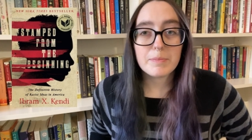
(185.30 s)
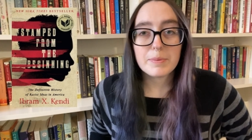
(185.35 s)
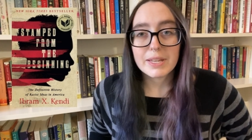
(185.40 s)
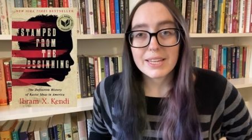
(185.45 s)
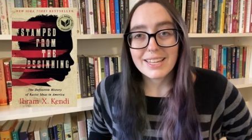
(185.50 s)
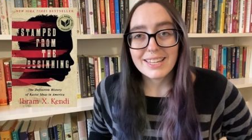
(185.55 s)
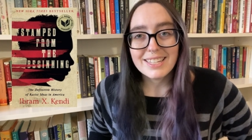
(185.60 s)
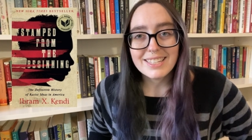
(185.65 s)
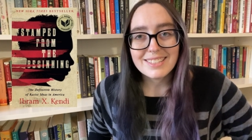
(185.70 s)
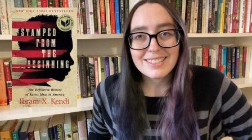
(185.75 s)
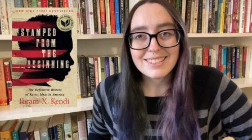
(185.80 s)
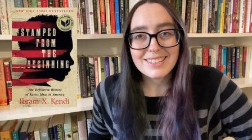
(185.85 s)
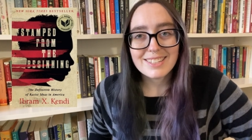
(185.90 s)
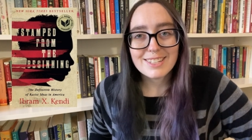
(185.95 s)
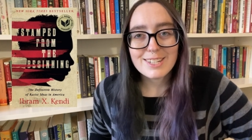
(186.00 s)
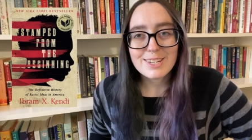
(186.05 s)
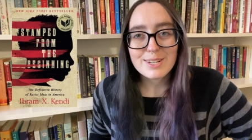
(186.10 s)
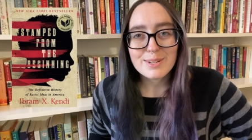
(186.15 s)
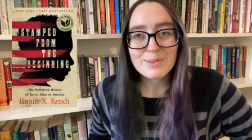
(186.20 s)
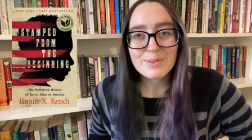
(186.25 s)
biggest
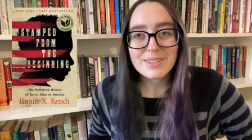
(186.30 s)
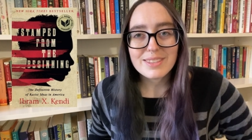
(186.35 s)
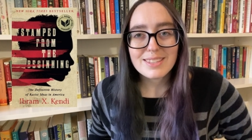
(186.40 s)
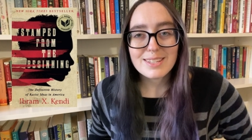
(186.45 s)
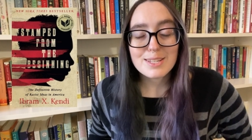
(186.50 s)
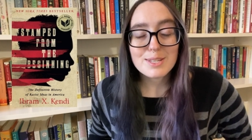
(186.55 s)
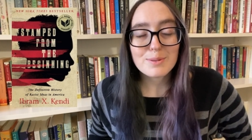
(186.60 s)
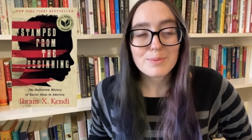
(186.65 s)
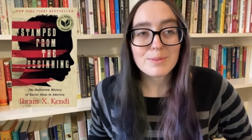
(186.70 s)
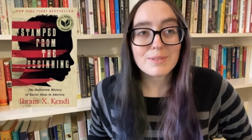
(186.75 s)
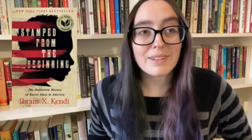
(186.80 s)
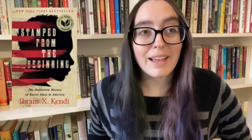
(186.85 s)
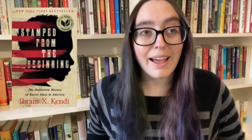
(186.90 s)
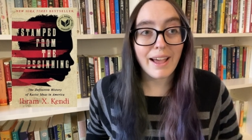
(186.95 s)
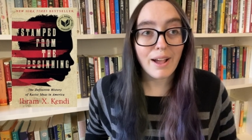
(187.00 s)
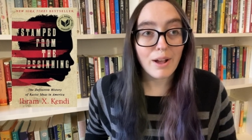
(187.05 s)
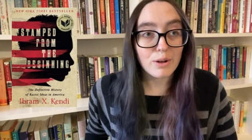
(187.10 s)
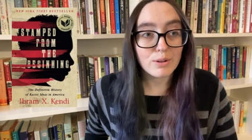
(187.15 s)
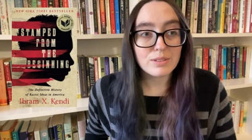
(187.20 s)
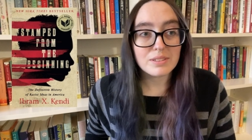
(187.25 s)
issue with this was
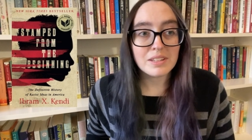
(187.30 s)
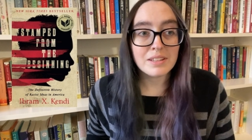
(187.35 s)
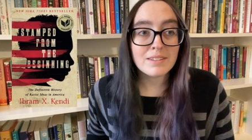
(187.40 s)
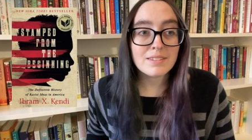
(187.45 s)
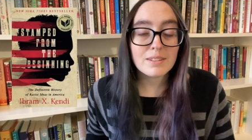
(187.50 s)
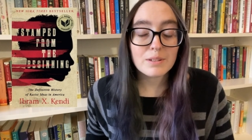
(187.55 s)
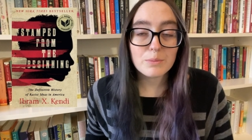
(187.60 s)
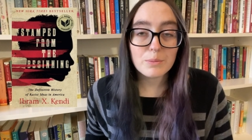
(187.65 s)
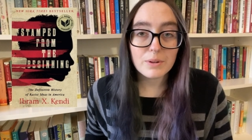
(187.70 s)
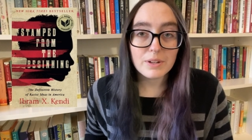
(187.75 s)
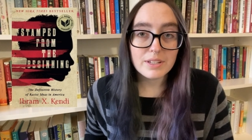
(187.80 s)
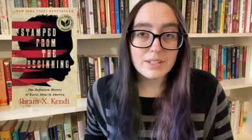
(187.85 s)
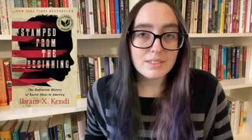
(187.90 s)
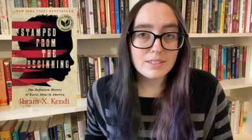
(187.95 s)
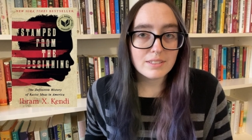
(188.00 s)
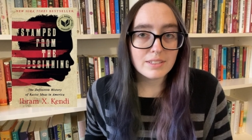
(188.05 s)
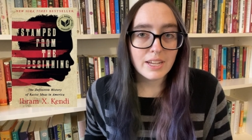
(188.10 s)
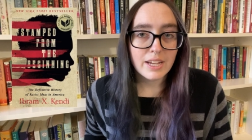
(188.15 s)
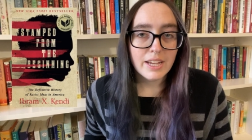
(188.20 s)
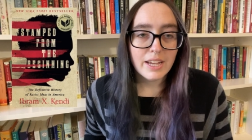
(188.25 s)
how dense it
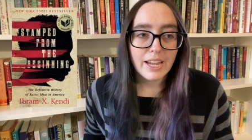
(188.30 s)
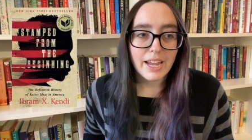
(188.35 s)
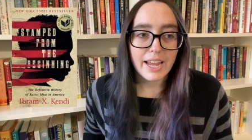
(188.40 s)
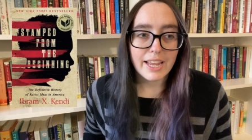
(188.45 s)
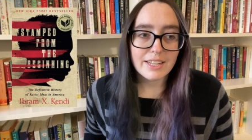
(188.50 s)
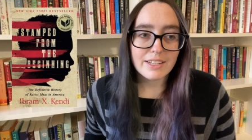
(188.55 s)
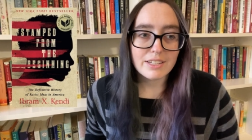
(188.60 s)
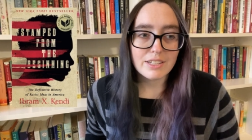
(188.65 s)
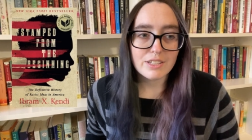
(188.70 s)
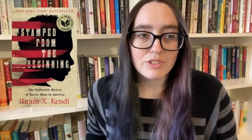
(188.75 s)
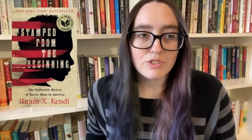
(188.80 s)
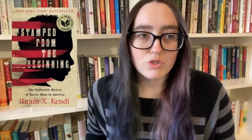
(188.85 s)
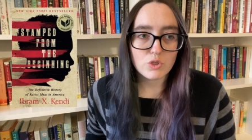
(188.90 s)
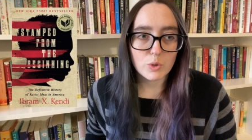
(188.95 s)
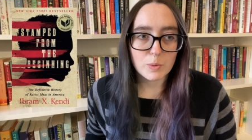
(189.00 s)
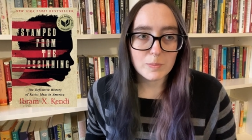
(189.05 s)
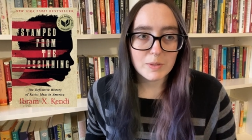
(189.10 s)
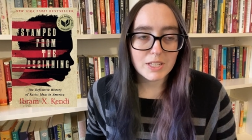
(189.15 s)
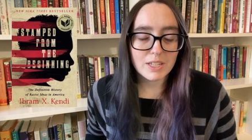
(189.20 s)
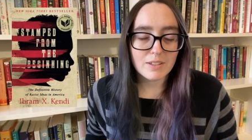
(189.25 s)
was and
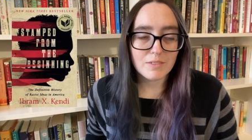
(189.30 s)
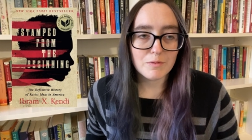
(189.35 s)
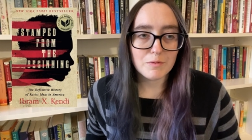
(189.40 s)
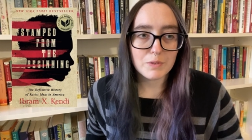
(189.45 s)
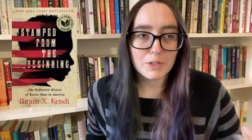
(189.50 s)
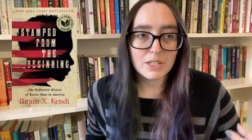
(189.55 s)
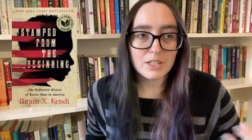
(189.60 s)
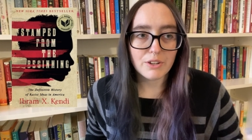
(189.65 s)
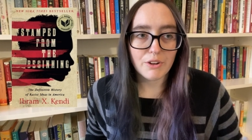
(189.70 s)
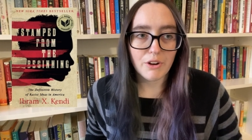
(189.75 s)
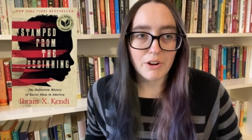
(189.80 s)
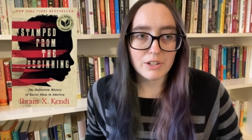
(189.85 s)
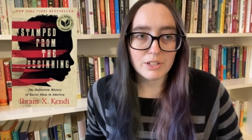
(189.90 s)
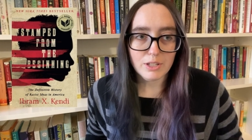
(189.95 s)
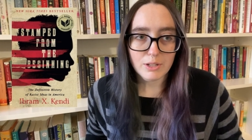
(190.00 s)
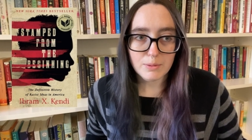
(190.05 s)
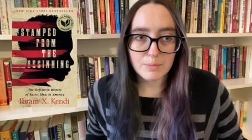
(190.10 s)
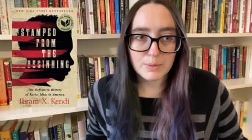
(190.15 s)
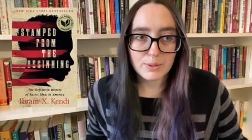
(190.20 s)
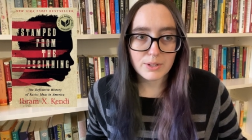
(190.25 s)
consuming it via
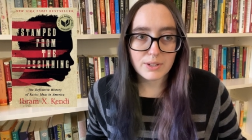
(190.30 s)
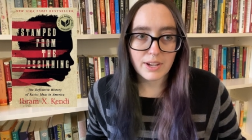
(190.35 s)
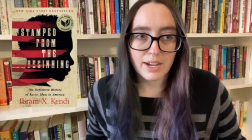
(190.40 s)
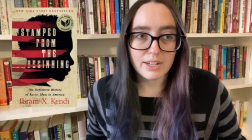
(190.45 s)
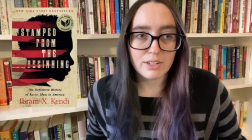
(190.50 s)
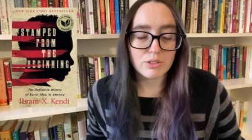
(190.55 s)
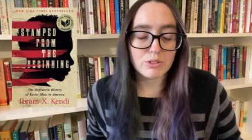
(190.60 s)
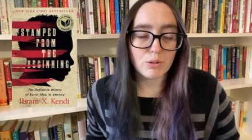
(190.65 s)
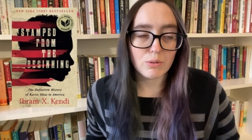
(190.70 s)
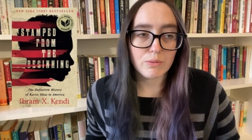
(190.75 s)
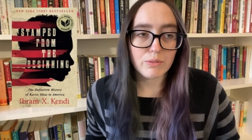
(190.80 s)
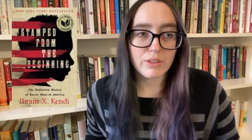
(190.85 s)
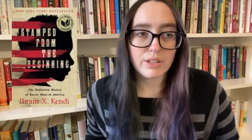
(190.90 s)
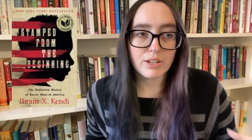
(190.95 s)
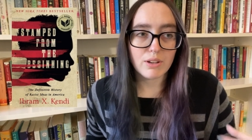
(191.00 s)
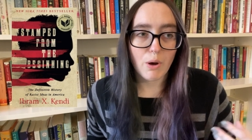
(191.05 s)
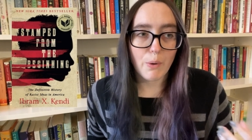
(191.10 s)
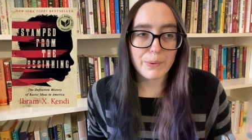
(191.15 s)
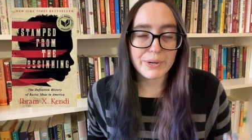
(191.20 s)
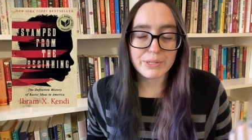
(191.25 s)
audiobook I don't
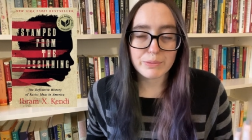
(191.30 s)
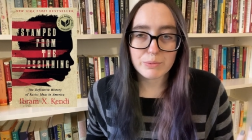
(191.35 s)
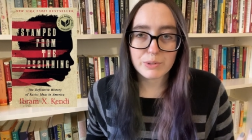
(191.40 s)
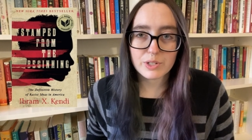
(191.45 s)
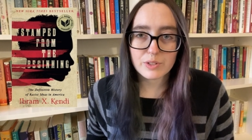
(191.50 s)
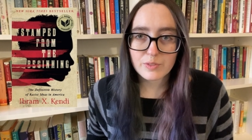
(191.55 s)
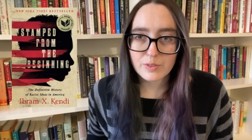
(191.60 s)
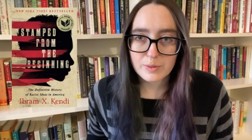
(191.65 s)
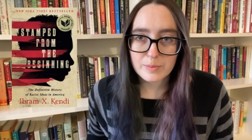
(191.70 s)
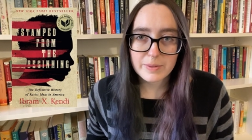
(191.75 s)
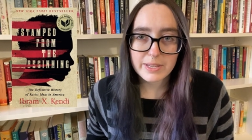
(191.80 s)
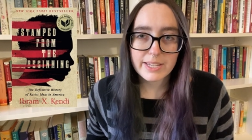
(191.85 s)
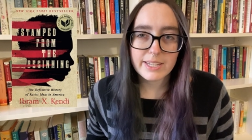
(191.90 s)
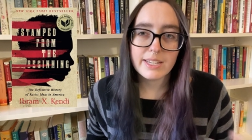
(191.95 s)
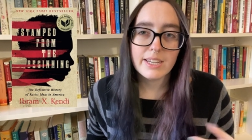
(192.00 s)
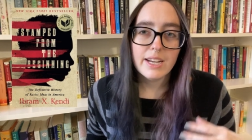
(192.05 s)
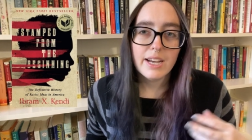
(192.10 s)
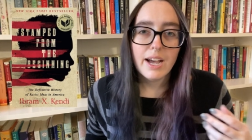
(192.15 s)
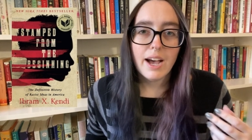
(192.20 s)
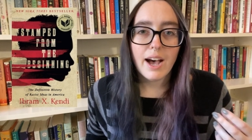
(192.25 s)
think always worked for
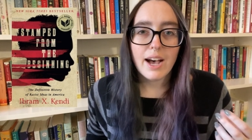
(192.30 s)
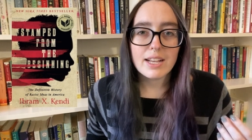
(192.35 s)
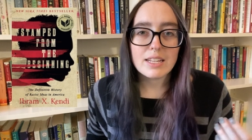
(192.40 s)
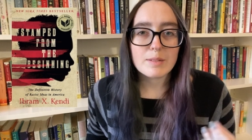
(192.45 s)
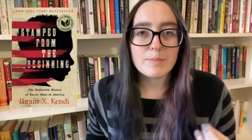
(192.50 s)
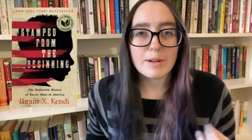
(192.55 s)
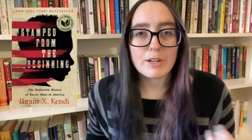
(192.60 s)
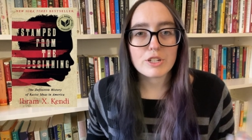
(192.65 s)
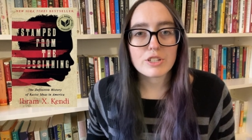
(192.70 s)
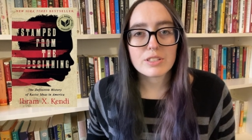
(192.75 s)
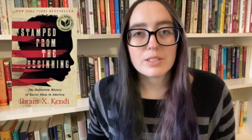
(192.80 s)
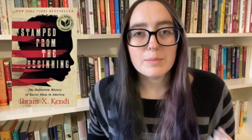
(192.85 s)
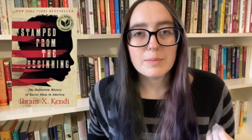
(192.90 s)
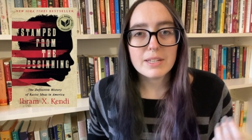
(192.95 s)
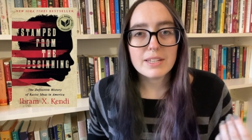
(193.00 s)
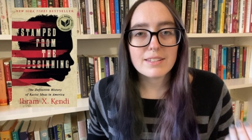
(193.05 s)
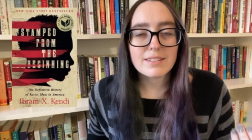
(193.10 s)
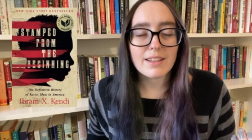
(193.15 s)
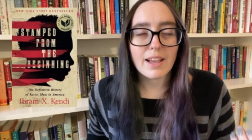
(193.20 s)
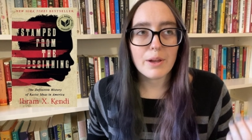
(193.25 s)
me, especially
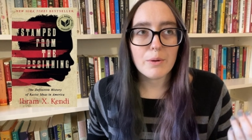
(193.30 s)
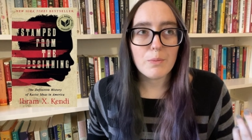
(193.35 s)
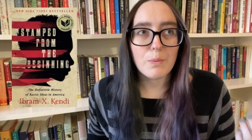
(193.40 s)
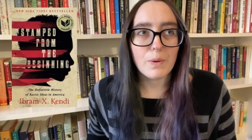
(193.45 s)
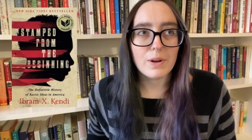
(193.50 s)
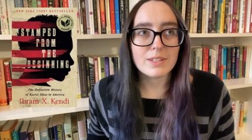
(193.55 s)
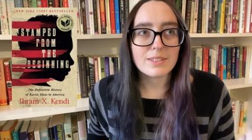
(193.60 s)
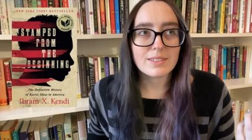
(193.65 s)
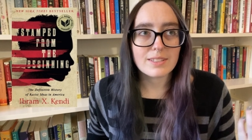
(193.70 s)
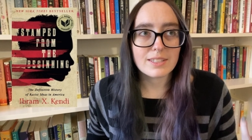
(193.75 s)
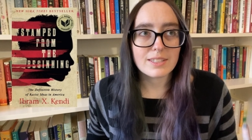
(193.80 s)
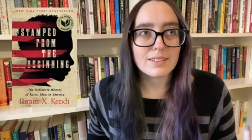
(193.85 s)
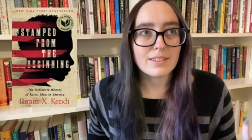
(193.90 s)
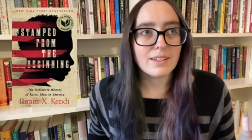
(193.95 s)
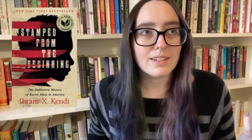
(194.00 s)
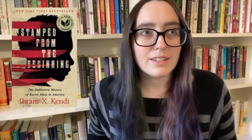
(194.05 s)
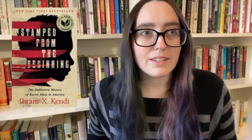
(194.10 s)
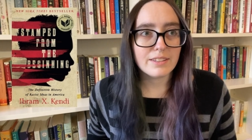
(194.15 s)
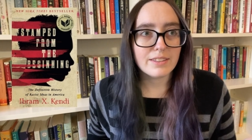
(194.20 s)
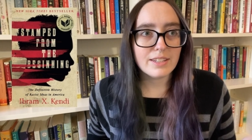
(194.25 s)
because I was
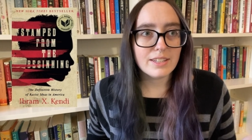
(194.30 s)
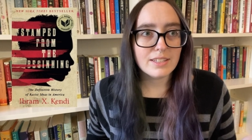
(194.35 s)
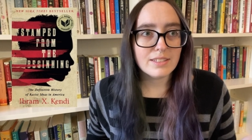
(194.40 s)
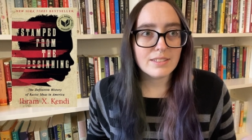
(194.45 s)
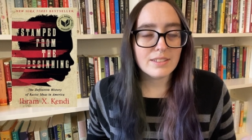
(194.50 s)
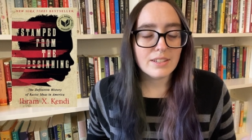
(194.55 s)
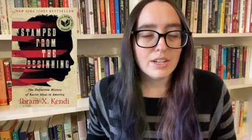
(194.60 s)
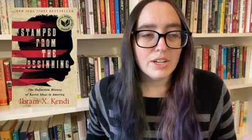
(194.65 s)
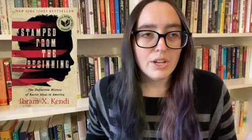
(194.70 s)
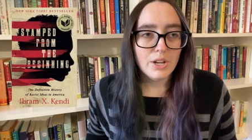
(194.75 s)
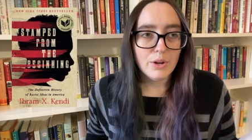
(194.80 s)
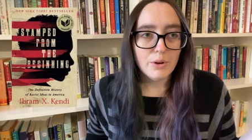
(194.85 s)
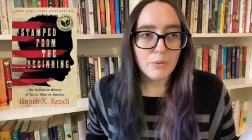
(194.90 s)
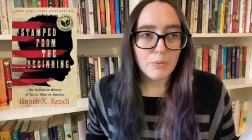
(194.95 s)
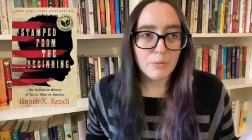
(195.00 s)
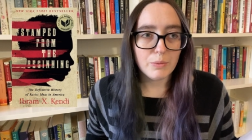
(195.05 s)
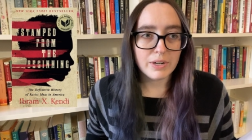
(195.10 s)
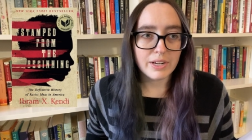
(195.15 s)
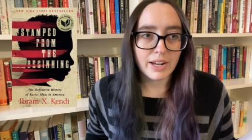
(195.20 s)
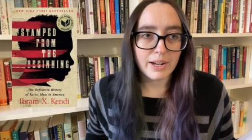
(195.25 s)
listening to this
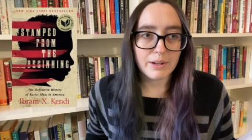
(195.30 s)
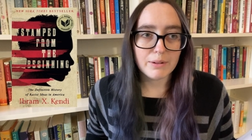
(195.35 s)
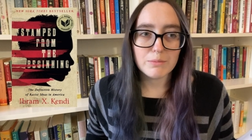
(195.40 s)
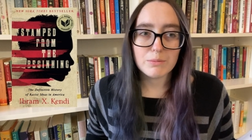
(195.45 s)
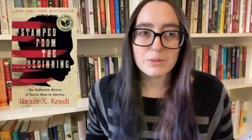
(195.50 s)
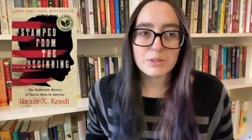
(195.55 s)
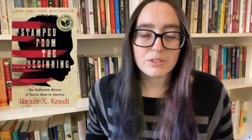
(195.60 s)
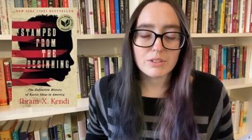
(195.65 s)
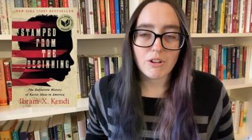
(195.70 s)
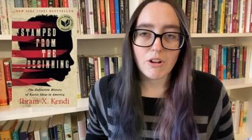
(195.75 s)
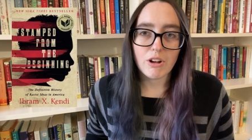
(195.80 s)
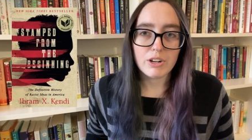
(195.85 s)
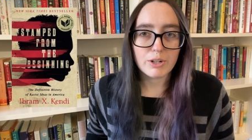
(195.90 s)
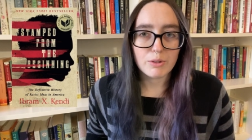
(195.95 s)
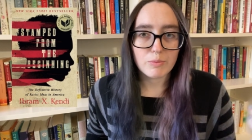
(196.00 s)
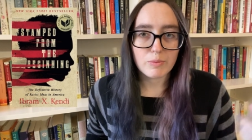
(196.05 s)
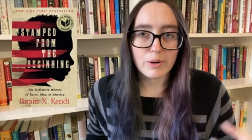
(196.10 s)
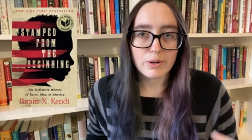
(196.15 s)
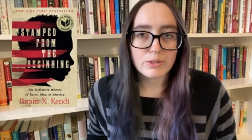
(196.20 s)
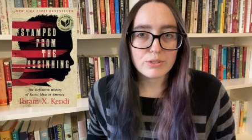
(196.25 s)
when I was on a
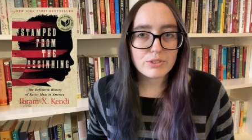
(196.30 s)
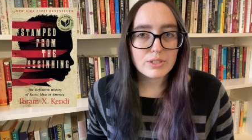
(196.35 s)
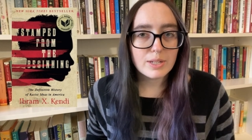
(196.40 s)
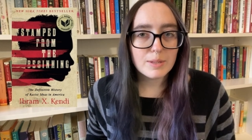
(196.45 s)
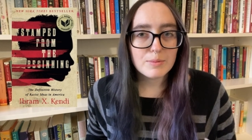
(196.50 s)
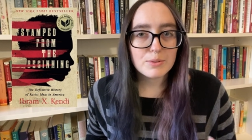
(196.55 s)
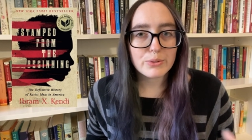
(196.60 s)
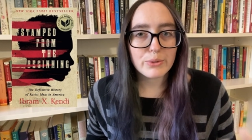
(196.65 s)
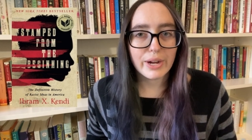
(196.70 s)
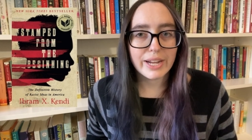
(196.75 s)
road trip, so